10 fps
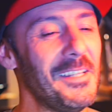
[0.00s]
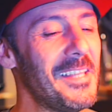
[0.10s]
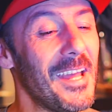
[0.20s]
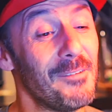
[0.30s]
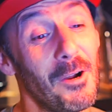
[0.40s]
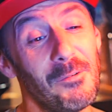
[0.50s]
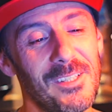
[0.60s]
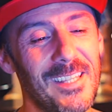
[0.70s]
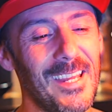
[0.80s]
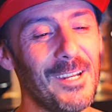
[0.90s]
Then what
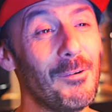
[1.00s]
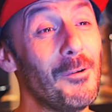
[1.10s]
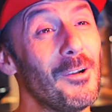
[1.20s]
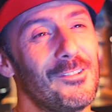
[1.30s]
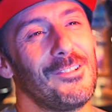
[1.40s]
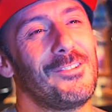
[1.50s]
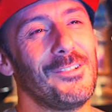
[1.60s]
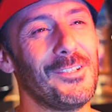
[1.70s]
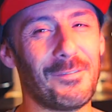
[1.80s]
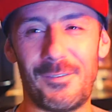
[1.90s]
we did, we watched the
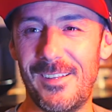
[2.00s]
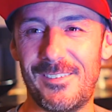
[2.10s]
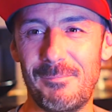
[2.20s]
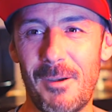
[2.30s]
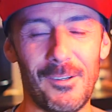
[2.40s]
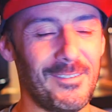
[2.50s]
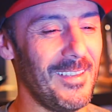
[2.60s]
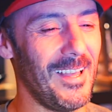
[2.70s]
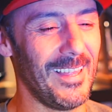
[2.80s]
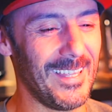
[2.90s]
Tour de France in my
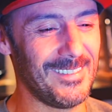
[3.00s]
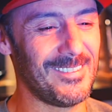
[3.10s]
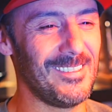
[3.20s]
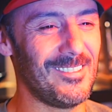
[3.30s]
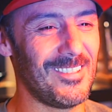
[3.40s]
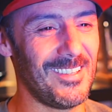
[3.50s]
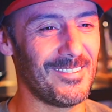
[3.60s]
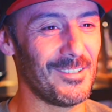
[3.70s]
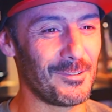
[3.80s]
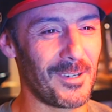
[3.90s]
hotel, eating
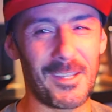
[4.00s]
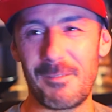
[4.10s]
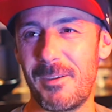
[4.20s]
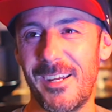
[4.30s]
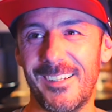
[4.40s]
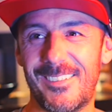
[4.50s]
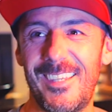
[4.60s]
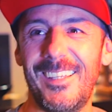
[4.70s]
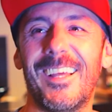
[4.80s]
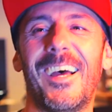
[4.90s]
cheese and drinking beers.
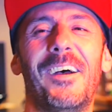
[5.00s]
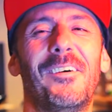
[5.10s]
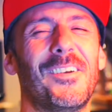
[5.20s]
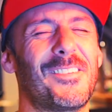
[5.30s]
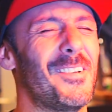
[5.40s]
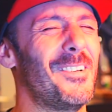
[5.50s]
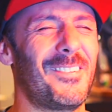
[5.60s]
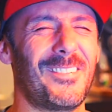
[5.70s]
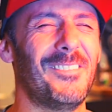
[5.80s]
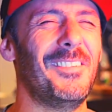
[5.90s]
I was
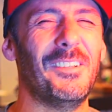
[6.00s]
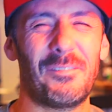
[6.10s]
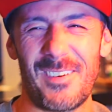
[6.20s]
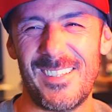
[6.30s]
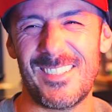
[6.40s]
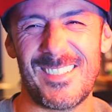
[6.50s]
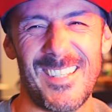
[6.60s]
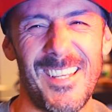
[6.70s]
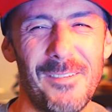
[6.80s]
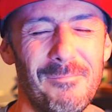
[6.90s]
awesome in the French
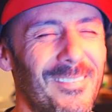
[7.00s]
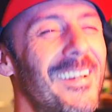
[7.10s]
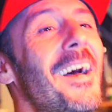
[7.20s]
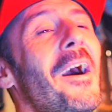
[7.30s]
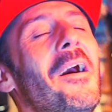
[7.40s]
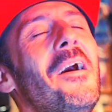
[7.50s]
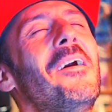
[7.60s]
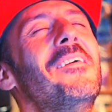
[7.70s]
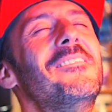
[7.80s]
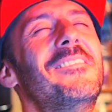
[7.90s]
team.
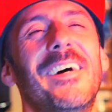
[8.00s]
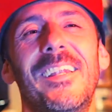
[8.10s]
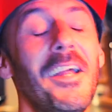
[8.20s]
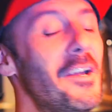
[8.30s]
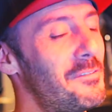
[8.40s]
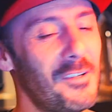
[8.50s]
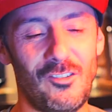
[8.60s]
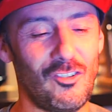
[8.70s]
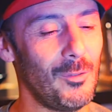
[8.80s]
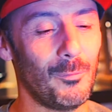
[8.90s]
Oh man,
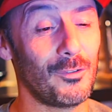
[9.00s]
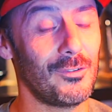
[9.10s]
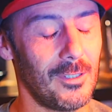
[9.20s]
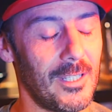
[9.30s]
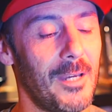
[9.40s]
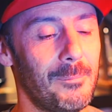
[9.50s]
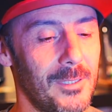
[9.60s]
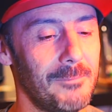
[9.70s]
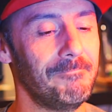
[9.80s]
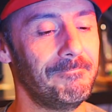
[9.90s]
French team was not happy.